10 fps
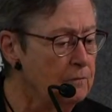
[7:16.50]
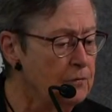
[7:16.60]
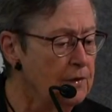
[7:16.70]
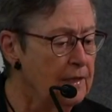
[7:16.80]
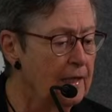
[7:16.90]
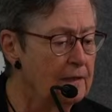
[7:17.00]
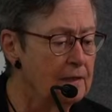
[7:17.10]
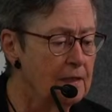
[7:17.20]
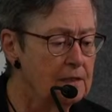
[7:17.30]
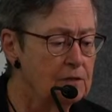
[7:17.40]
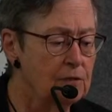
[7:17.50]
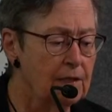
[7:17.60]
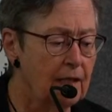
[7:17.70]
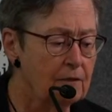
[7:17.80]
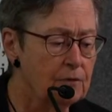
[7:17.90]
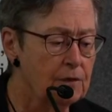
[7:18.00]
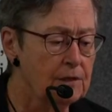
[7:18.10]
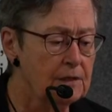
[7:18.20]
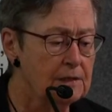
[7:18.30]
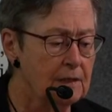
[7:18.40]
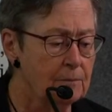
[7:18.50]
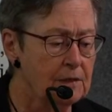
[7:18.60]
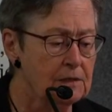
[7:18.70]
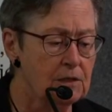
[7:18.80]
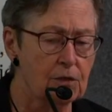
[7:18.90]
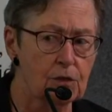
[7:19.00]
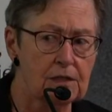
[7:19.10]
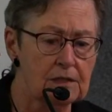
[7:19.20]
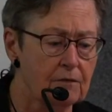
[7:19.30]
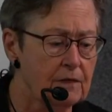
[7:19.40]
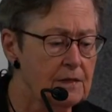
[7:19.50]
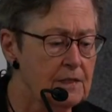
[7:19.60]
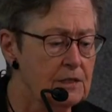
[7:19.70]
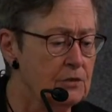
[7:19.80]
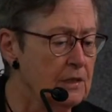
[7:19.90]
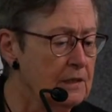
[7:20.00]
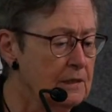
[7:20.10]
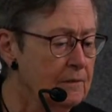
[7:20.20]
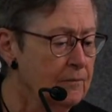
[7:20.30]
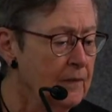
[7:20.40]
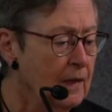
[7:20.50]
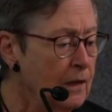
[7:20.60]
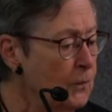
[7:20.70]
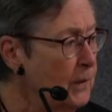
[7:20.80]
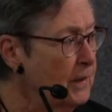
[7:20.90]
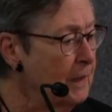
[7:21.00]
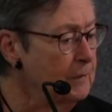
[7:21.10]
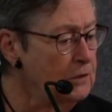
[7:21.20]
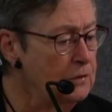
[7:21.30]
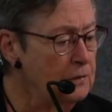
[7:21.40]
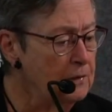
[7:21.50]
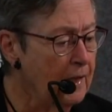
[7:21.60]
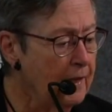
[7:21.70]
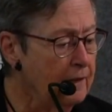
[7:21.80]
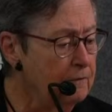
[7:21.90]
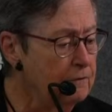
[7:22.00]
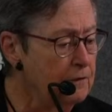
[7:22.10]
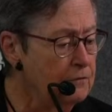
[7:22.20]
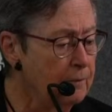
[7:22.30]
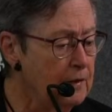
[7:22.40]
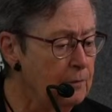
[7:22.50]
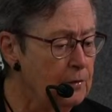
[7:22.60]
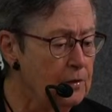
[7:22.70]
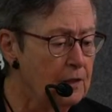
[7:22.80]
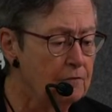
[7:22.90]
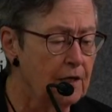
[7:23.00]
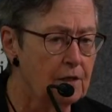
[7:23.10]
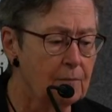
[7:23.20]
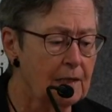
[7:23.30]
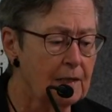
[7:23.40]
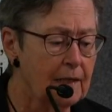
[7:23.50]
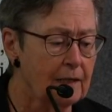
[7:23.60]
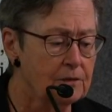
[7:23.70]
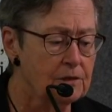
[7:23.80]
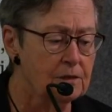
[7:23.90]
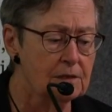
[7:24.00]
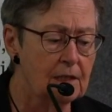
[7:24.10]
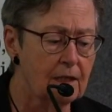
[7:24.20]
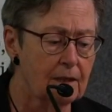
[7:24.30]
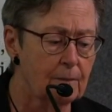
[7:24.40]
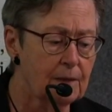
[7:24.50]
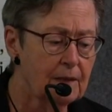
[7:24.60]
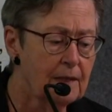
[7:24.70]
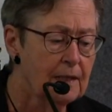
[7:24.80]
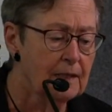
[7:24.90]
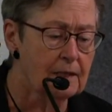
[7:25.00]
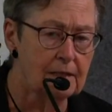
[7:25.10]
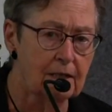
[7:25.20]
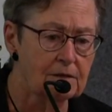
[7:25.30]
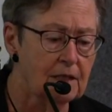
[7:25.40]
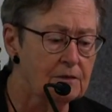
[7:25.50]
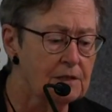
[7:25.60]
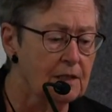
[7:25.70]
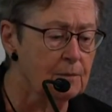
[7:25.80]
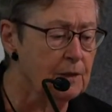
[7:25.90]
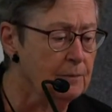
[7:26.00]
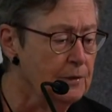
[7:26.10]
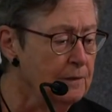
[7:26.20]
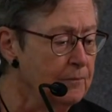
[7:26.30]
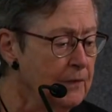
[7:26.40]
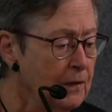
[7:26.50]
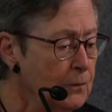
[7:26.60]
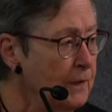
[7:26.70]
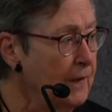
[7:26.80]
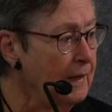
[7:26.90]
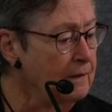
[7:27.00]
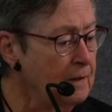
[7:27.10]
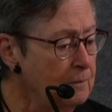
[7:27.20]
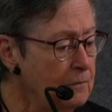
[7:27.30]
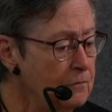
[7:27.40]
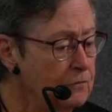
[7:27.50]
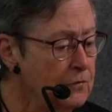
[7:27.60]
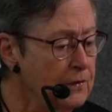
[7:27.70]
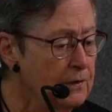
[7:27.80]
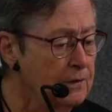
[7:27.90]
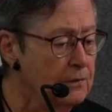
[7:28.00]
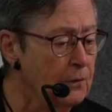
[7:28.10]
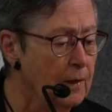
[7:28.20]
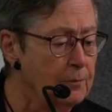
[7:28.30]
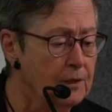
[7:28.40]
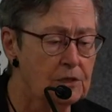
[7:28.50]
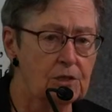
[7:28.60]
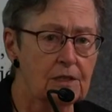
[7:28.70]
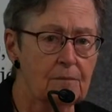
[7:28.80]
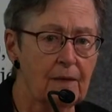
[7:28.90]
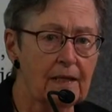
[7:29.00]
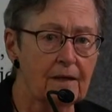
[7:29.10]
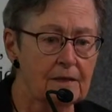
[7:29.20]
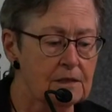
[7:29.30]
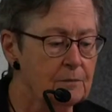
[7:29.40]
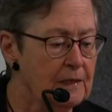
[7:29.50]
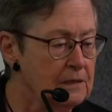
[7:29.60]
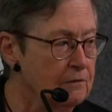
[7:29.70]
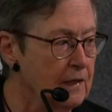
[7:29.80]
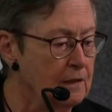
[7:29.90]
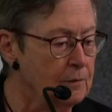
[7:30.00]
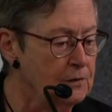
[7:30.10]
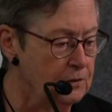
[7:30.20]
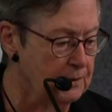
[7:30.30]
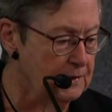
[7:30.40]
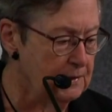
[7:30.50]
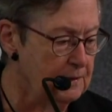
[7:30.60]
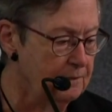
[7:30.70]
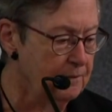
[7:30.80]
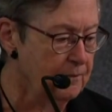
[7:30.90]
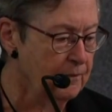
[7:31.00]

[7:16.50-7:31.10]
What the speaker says: forum for the candidates for California Assembly's 37th District. We are coming to you live from the Community Environmental Council's hub in downtown Santa Barbara. We thank them for their cooperation in making this space available to us.